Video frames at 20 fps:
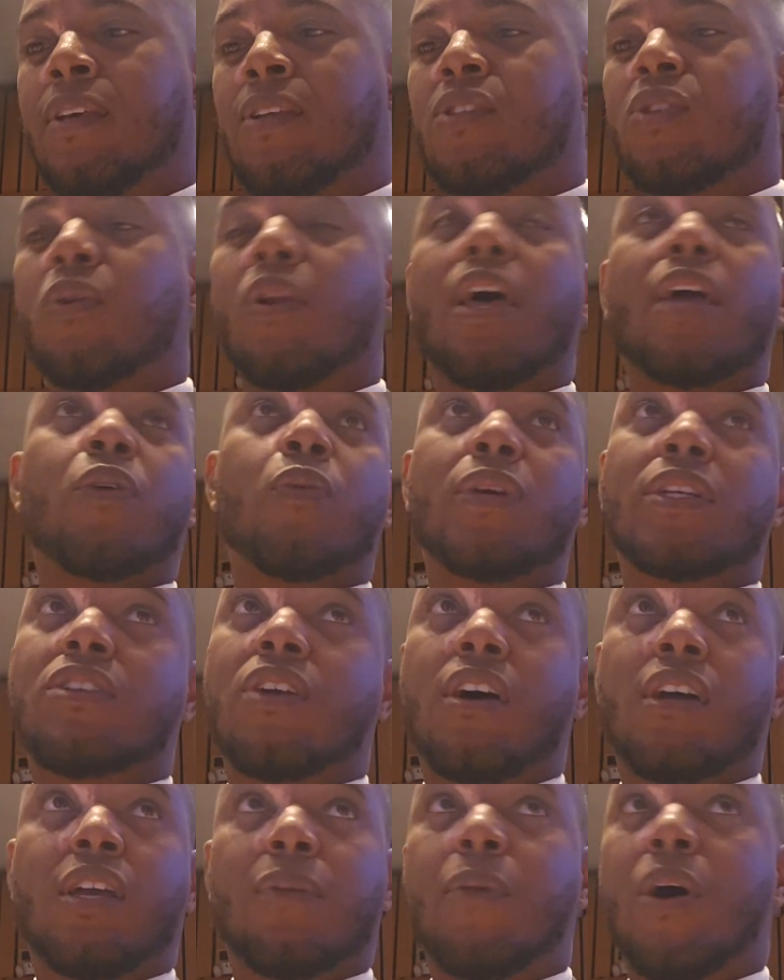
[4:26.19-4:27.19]
So like we're
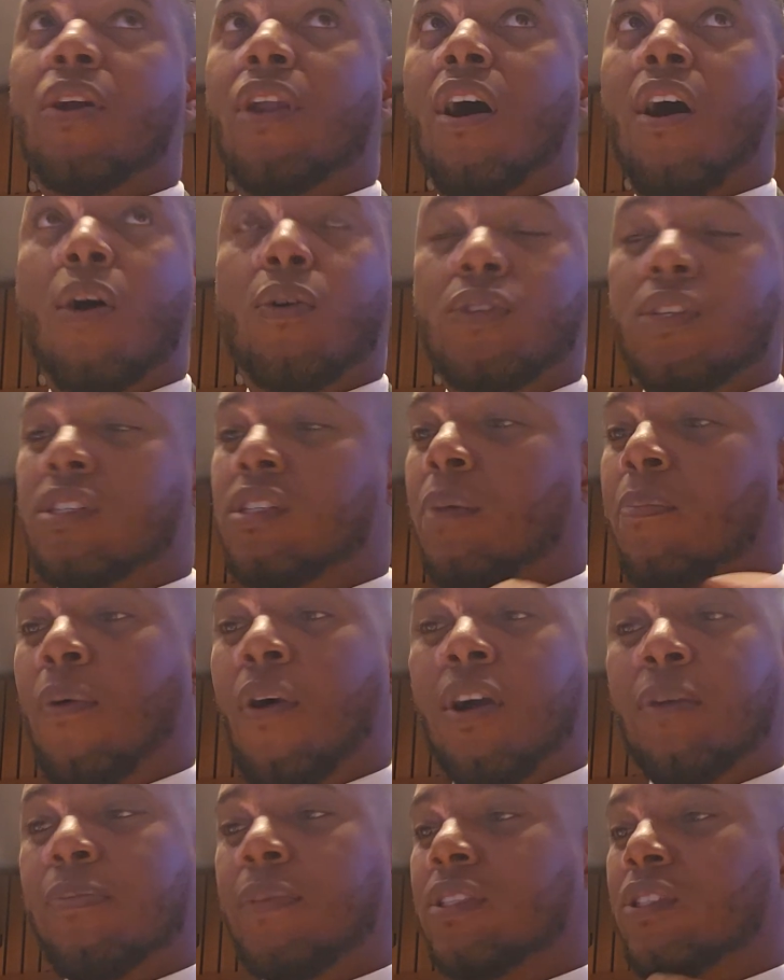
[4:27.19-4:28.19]
talking about houses,
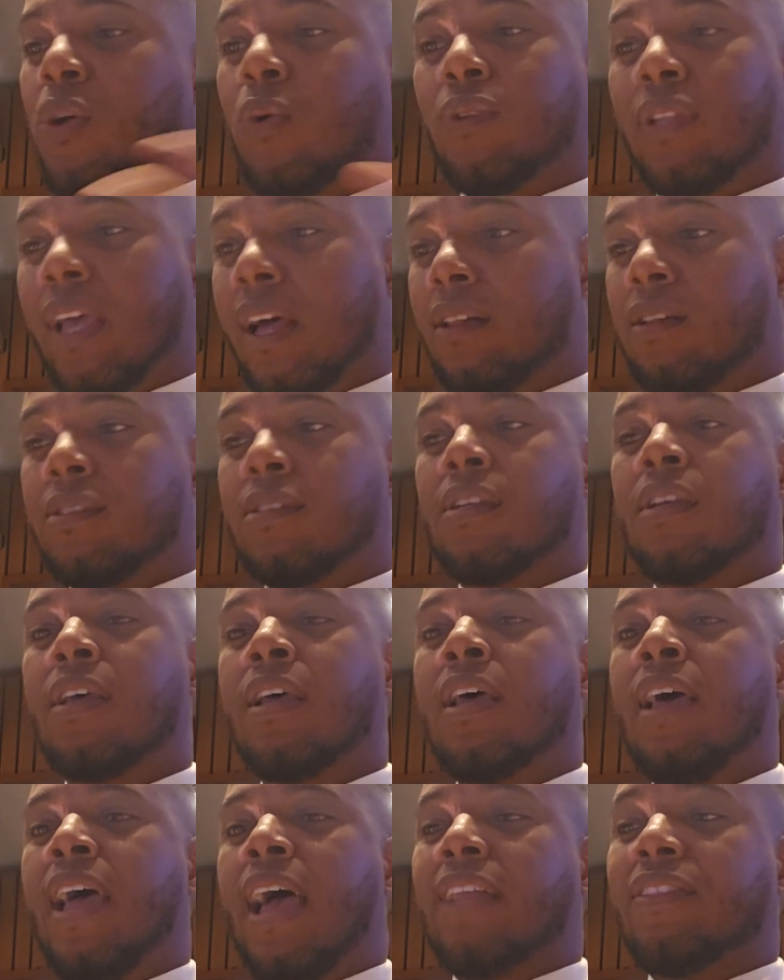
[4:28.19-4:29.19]
apartments, hotels,
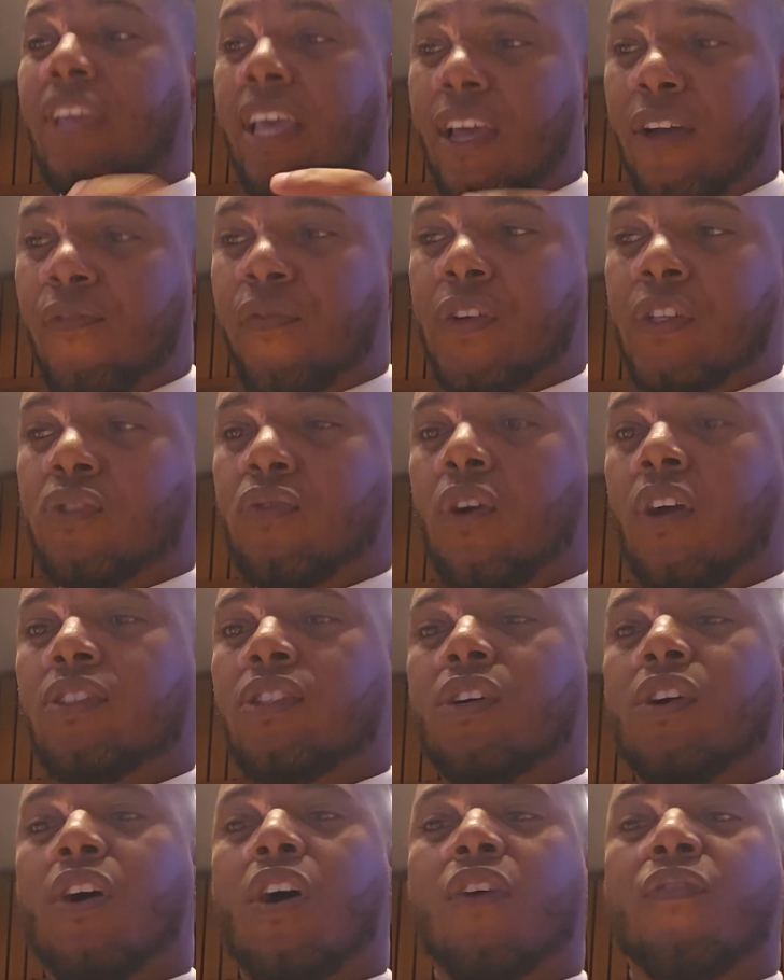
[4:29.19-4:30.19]
and the
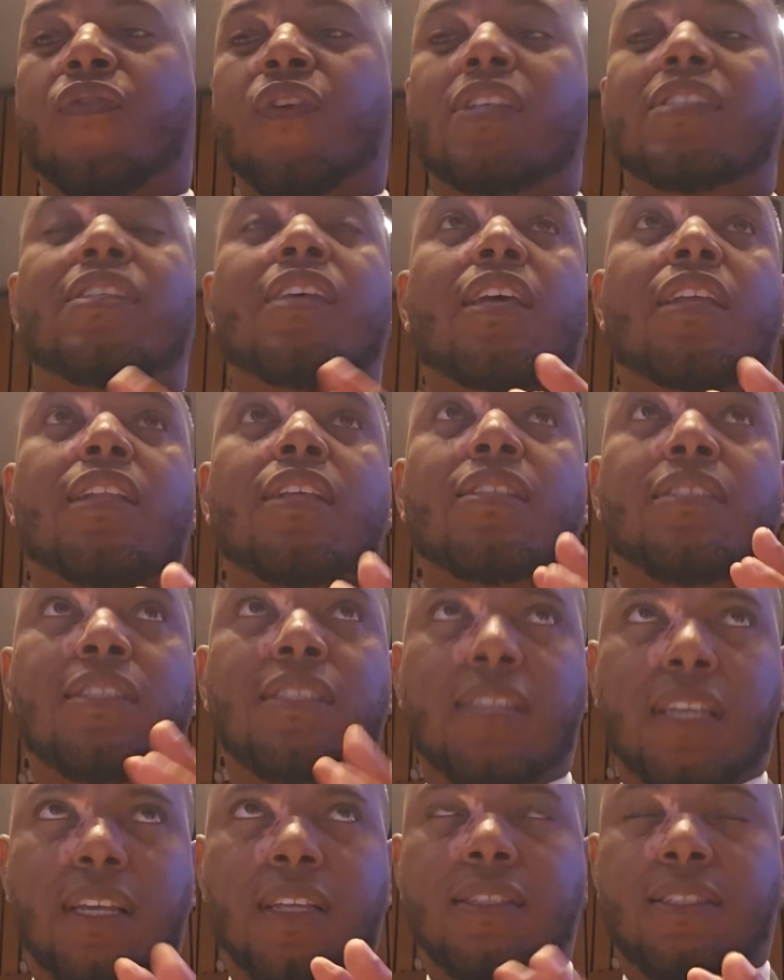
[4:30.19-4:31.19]
infrastructure of a
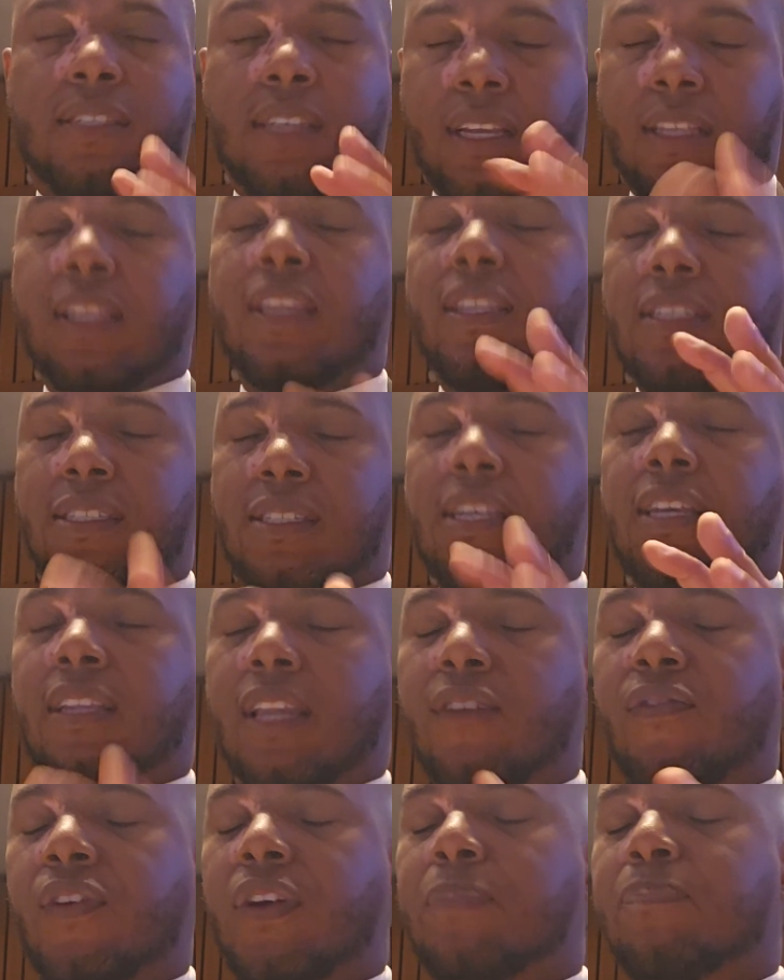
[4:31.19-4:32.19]

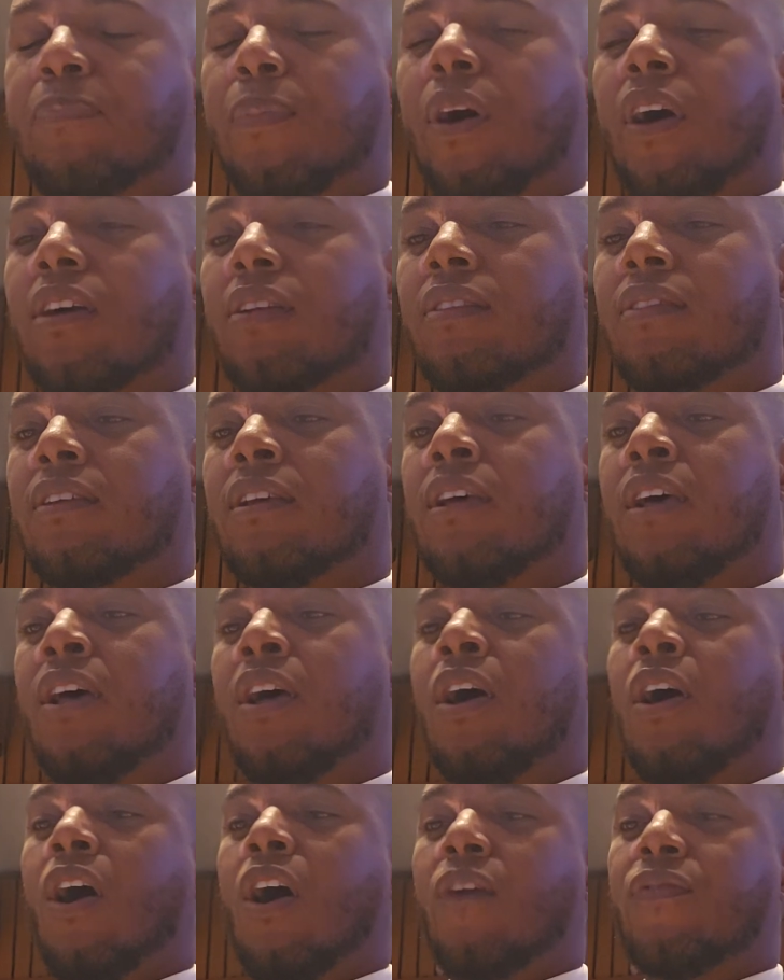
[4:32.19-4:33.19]
significant part
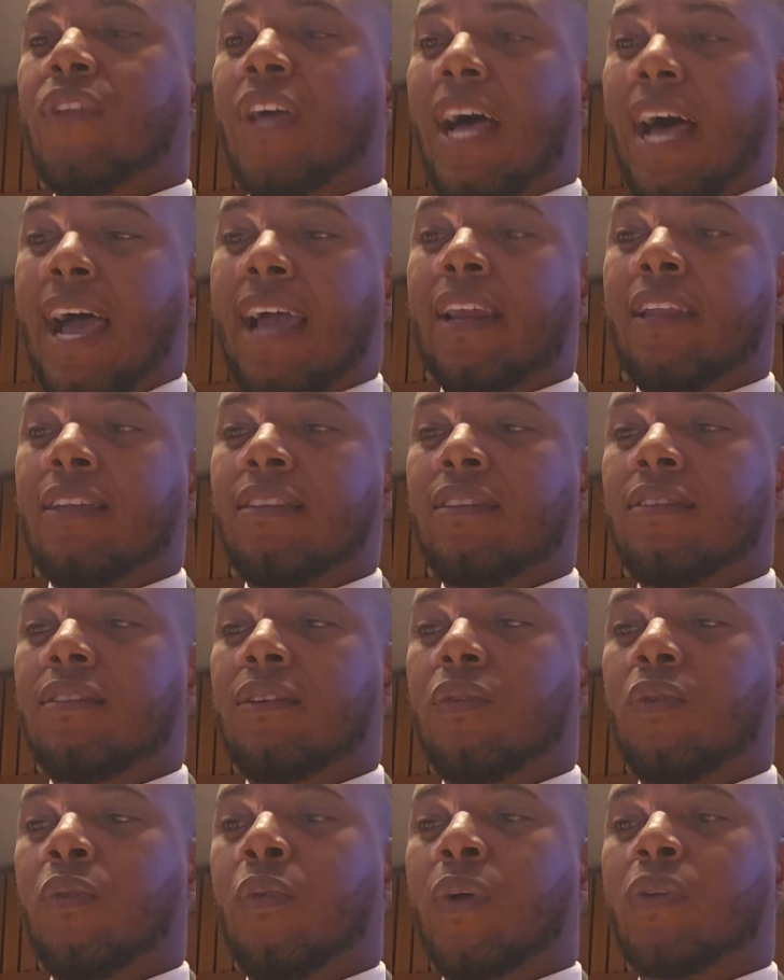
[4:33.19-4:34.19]
of the island,
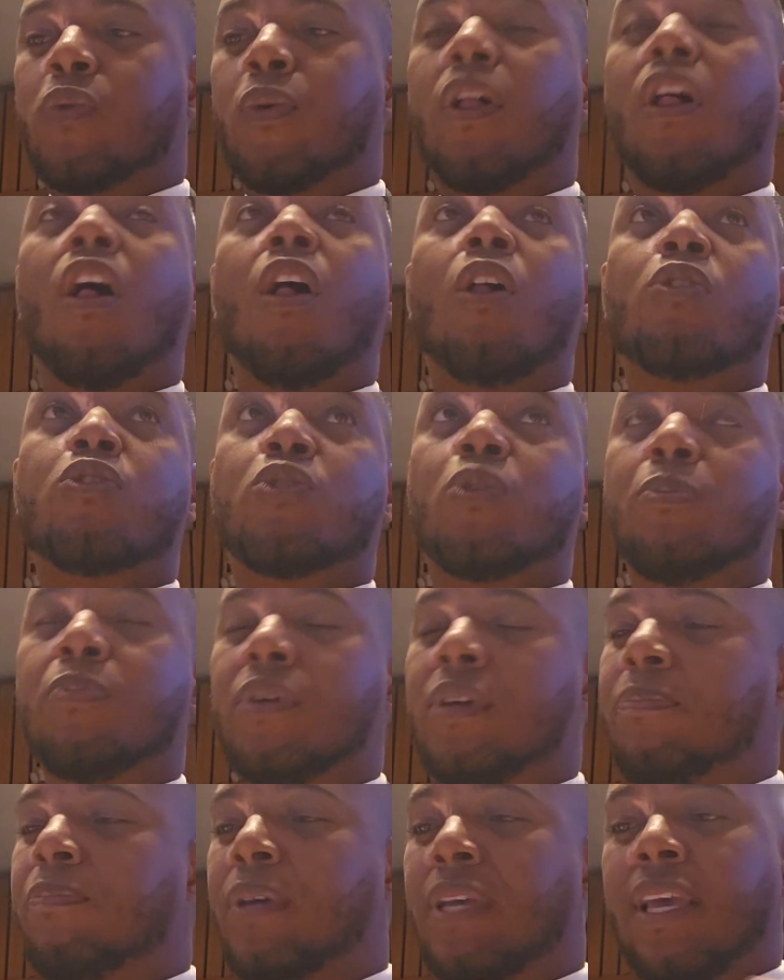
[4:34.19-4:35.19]
which will also
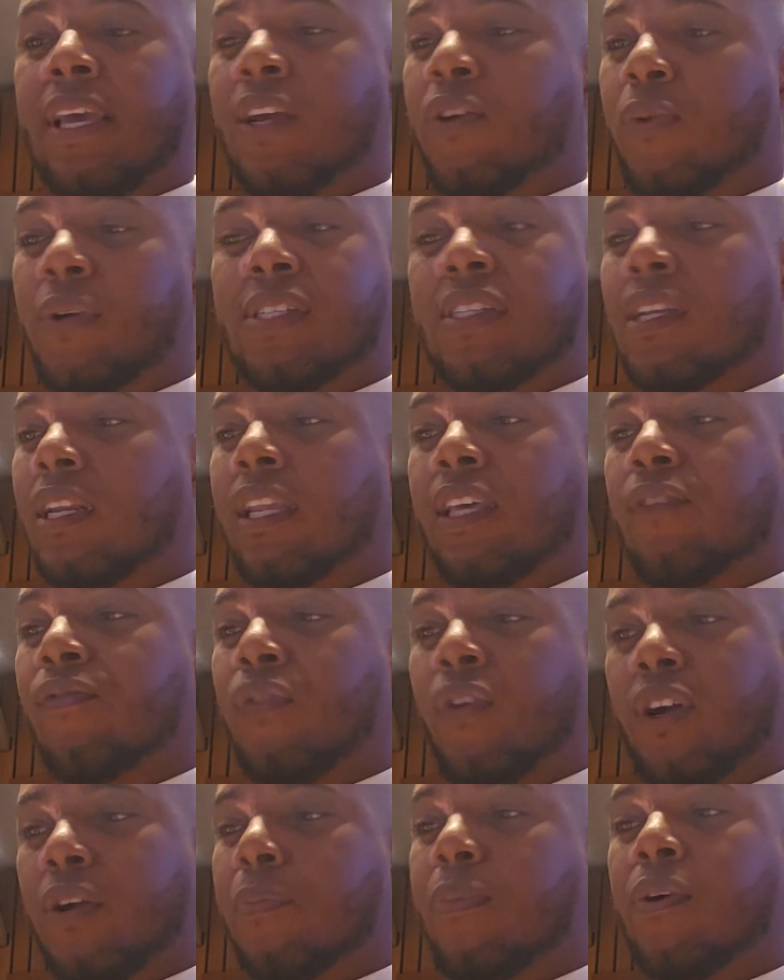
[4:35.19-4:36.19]
be increasingly
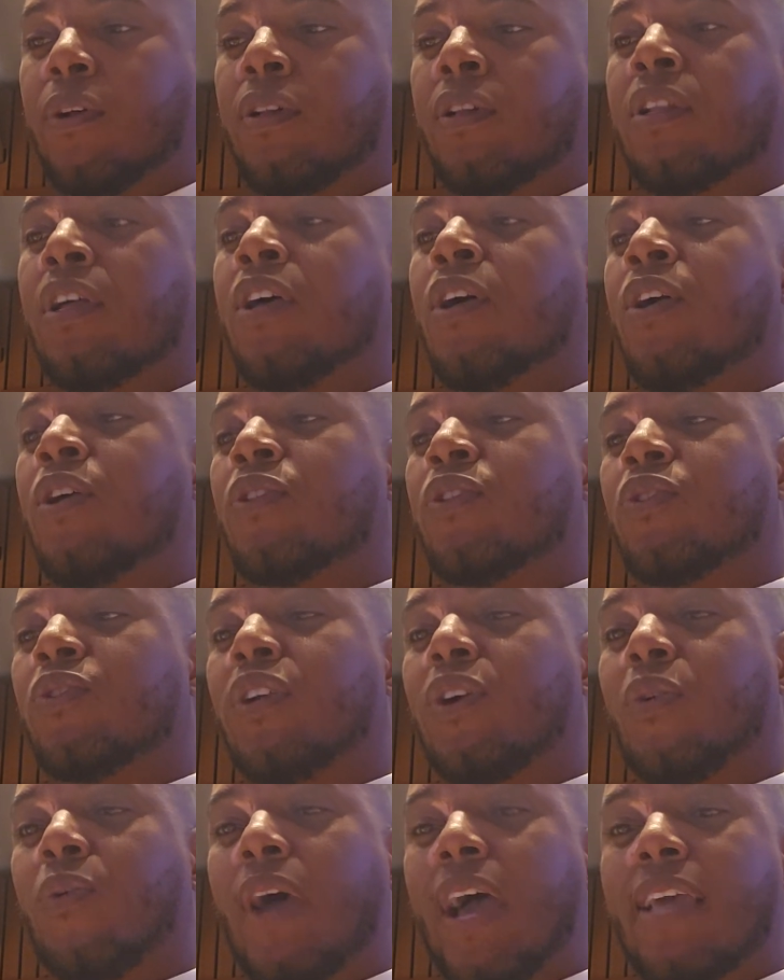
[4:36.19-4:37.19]
vulnerable to
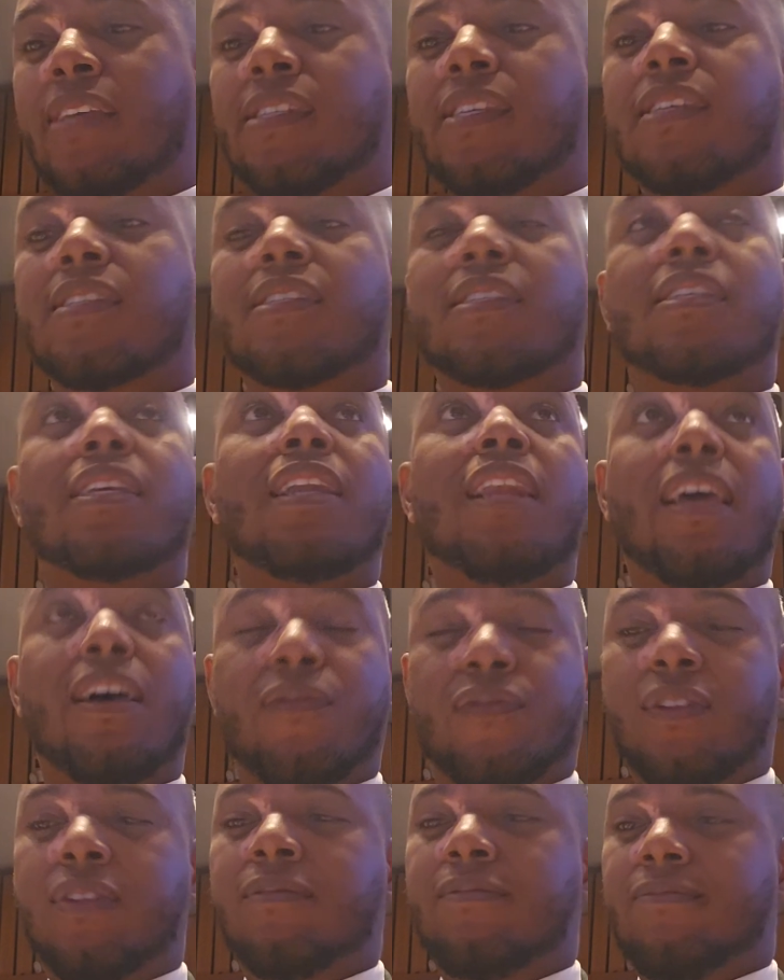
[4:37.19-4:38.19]
the rising sea
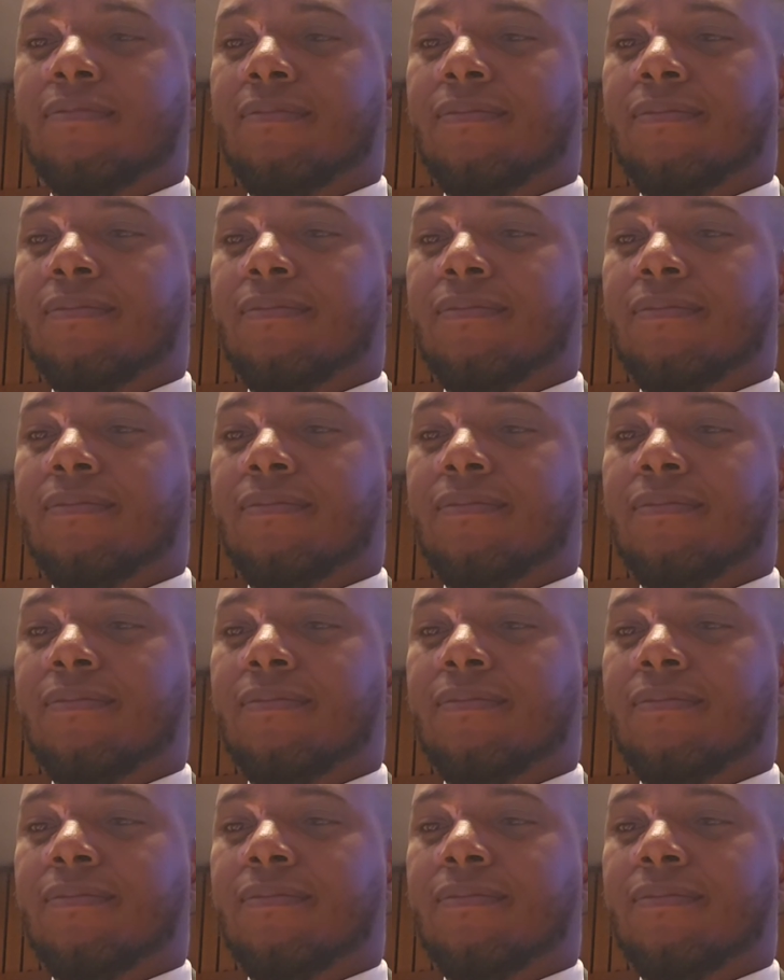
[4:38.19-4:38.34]
level.